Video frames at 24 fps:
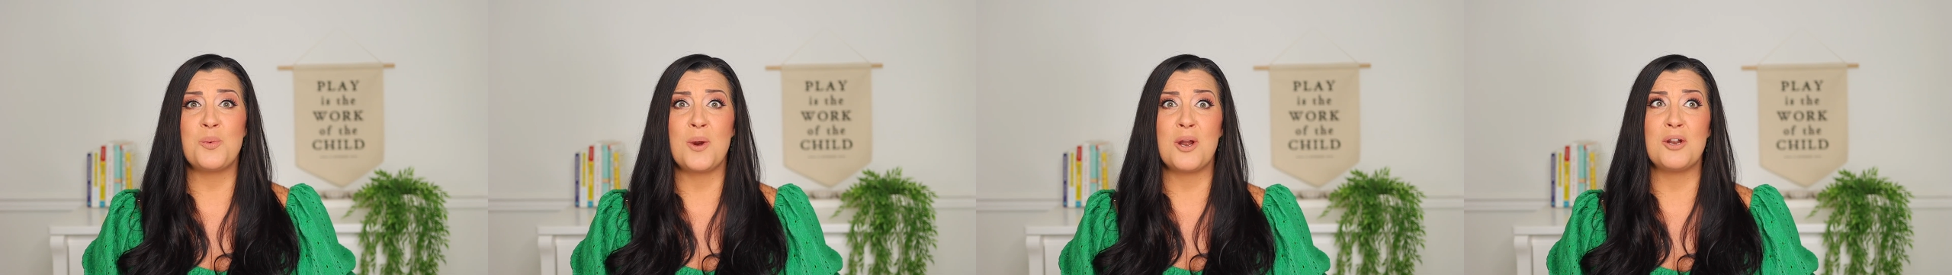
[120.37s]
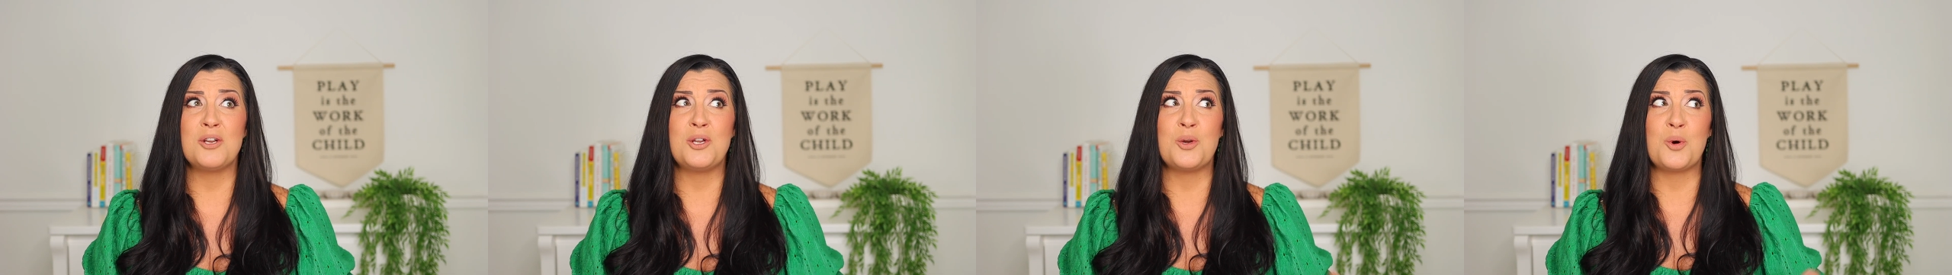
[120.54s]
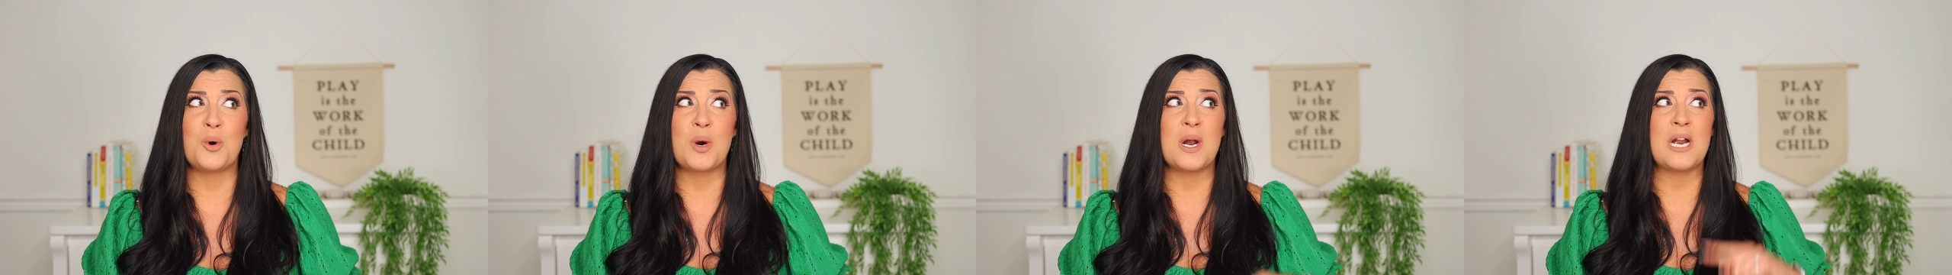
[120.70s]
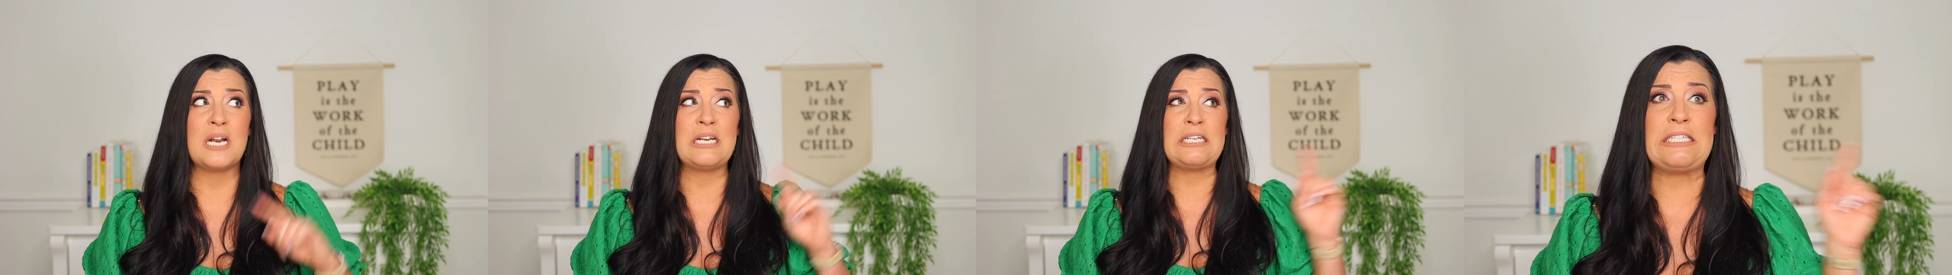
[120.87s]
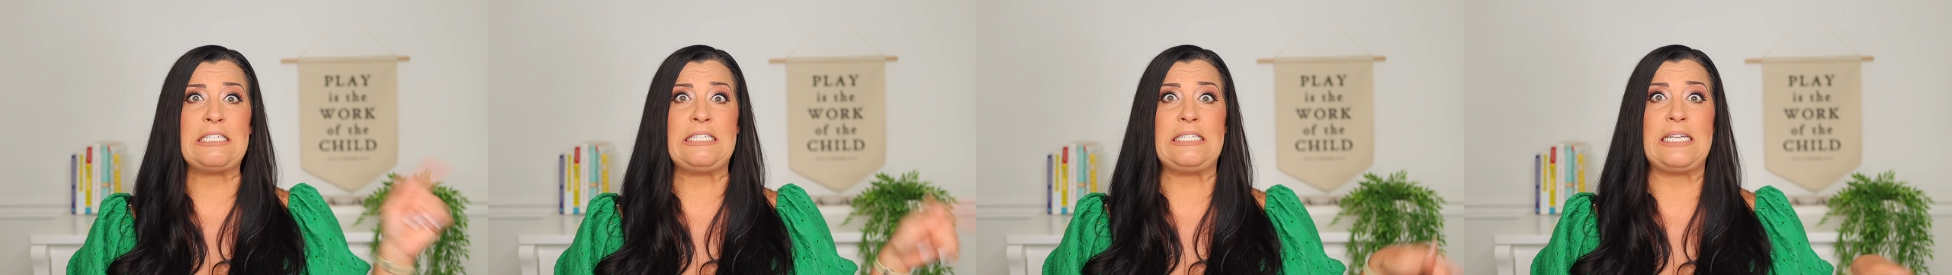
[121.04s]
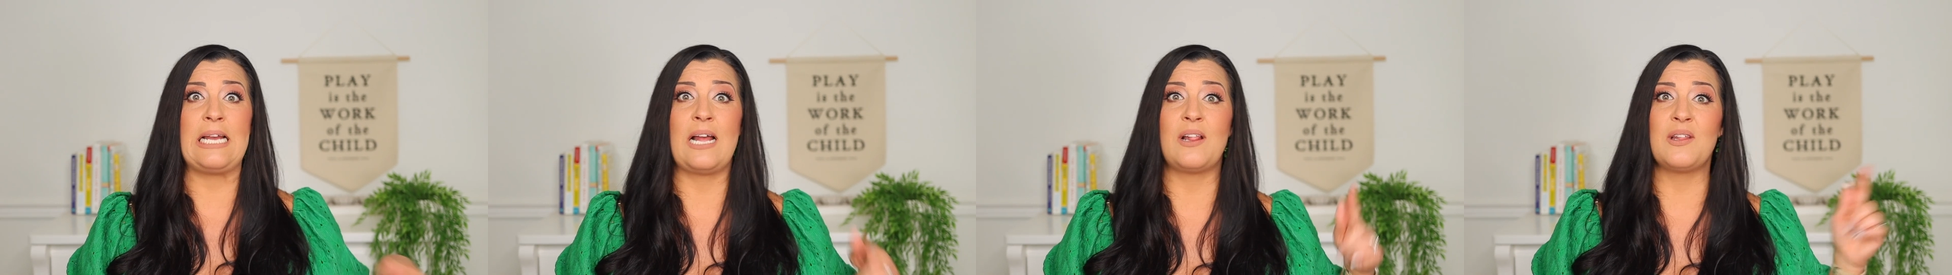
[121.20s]
where
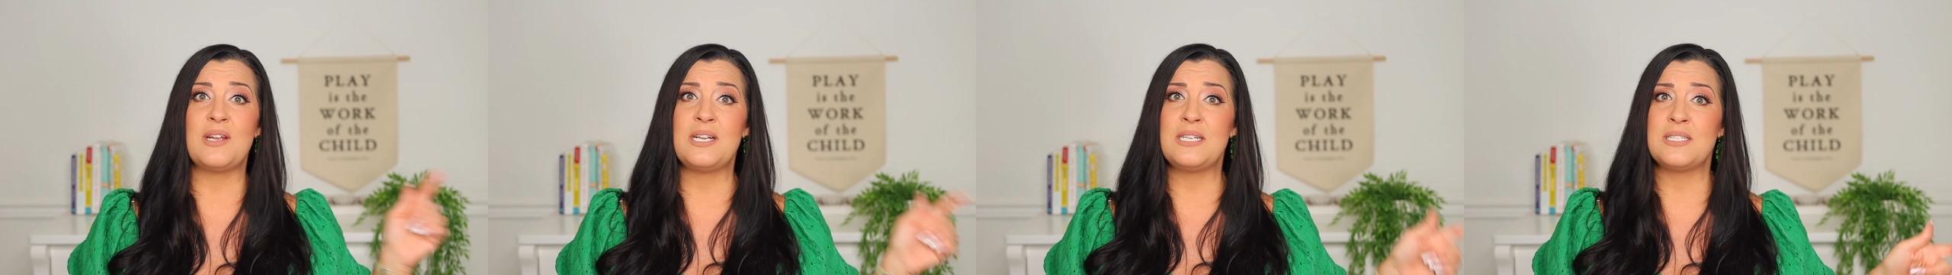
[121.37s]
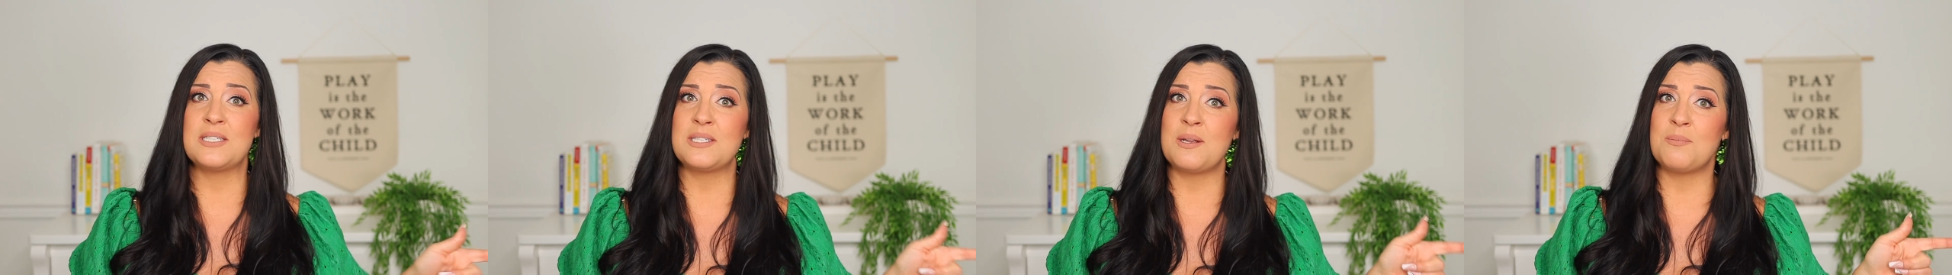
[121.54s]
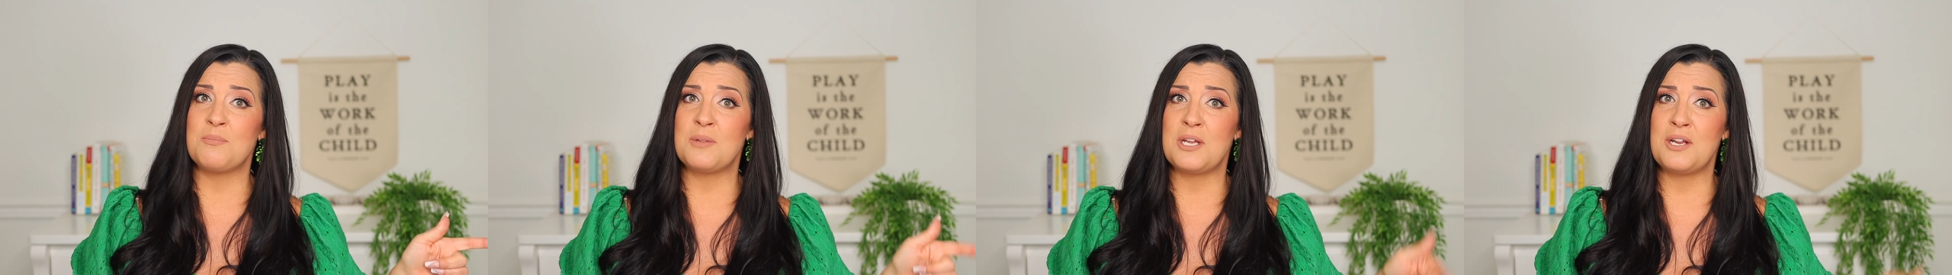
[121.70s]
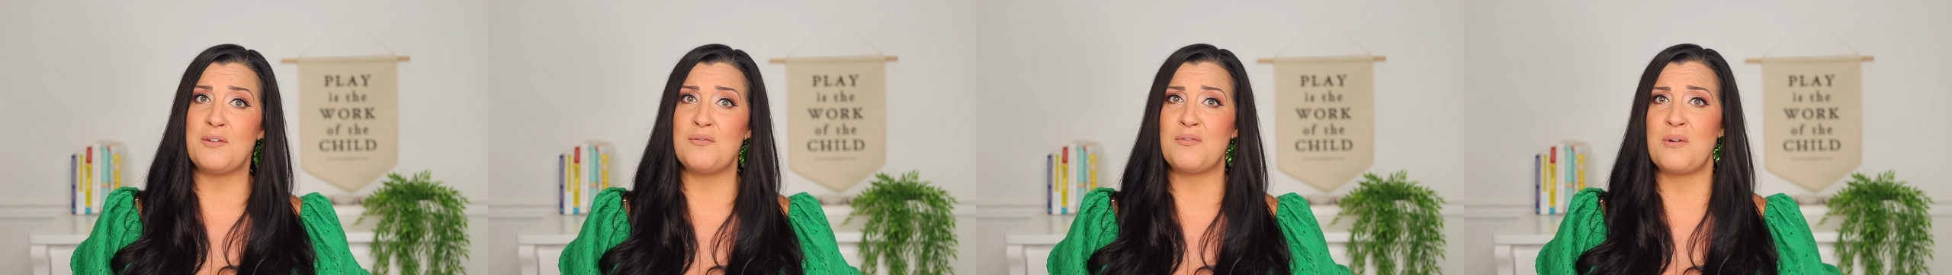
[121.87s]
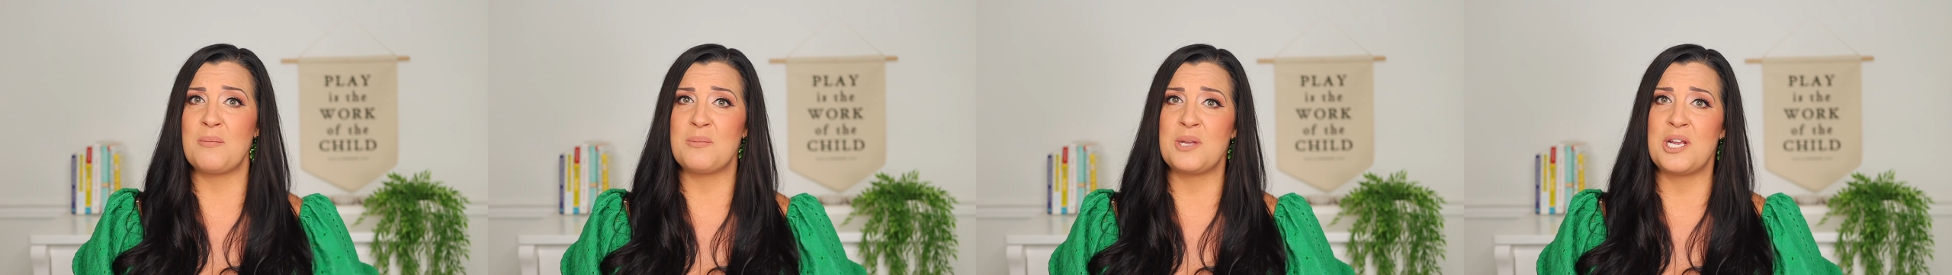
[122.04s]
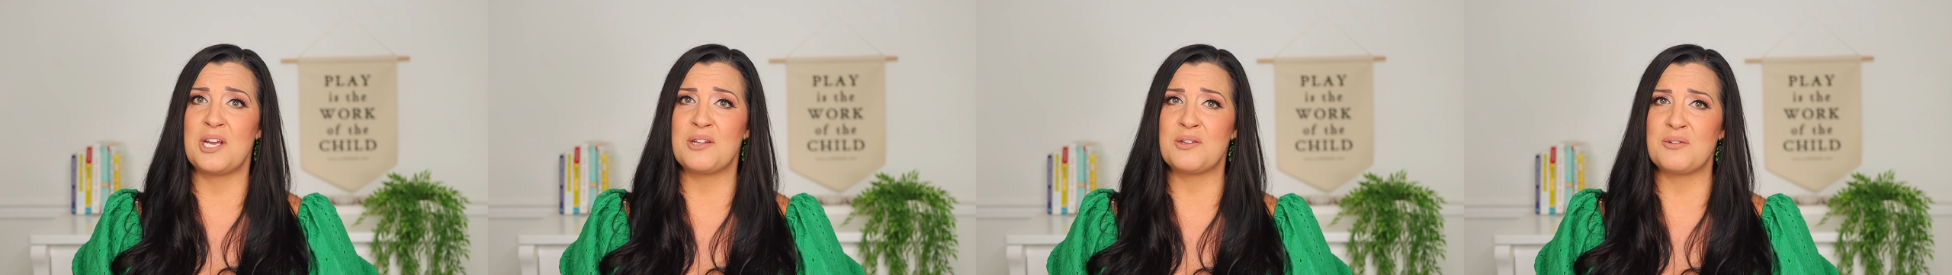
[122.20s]
you're yelling something
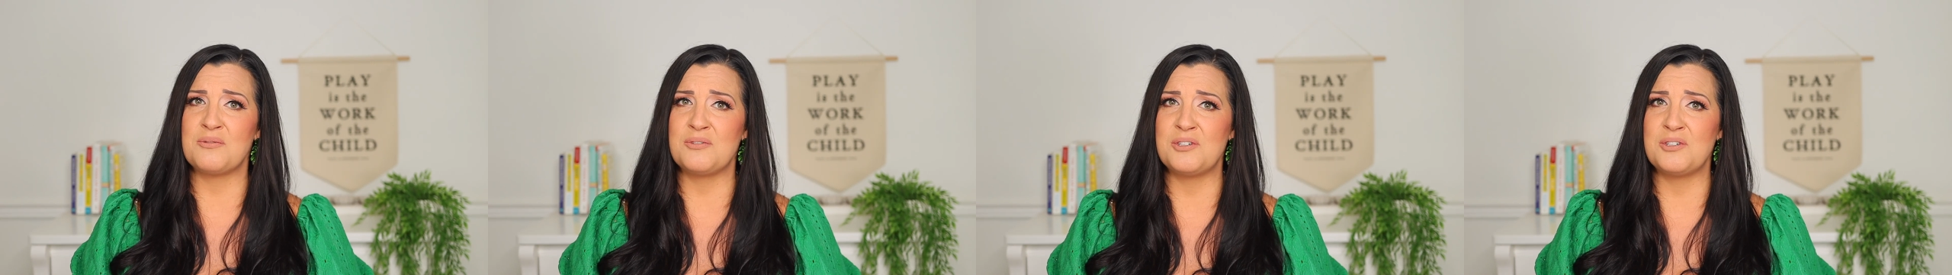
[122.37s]
from the other